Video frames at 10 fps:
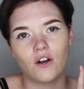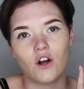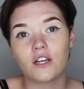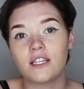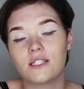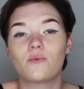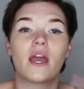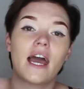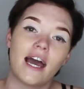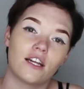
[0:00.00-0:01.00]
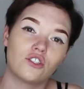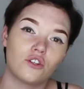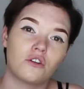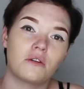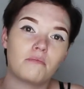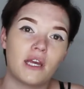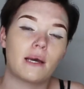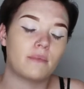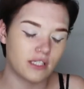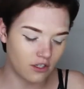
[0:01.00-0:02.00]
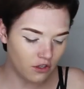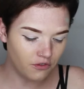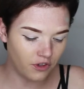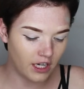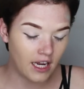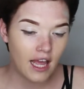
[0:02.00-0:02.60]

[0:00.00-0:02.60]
on his way out to go and pick up his girlfriend.